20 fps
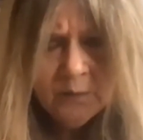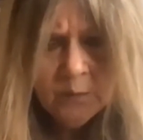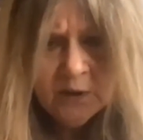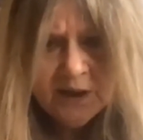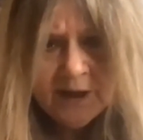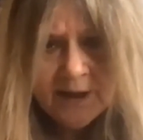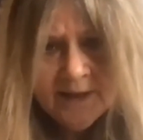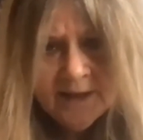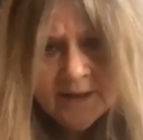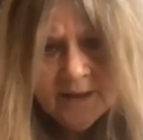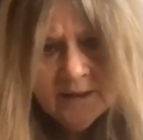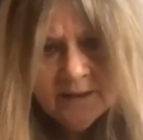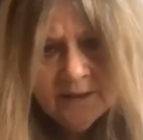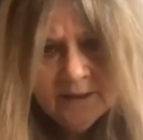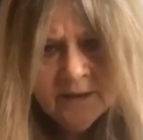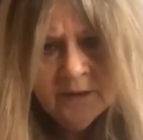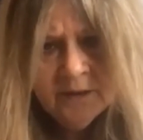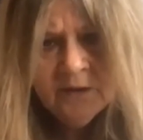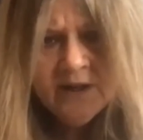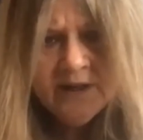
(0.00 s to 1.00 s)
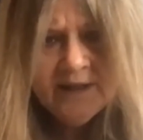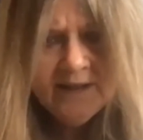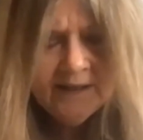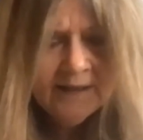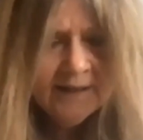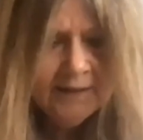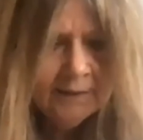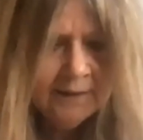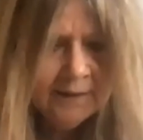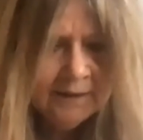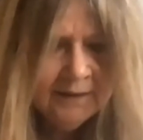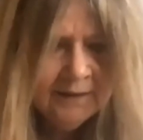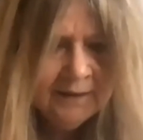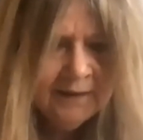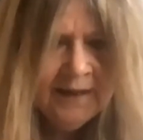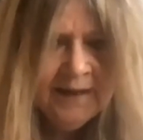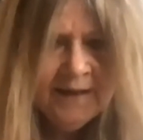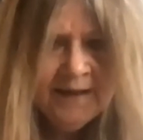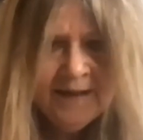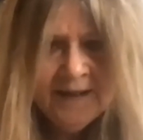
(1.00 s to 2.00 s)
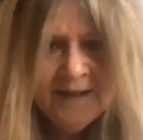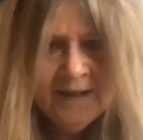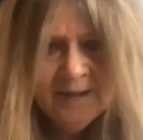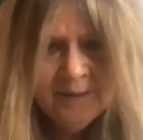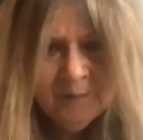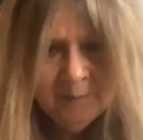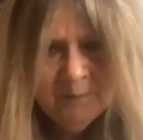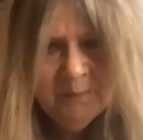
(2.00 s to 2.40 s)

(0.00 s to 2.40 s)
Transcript: which I think is an increasingly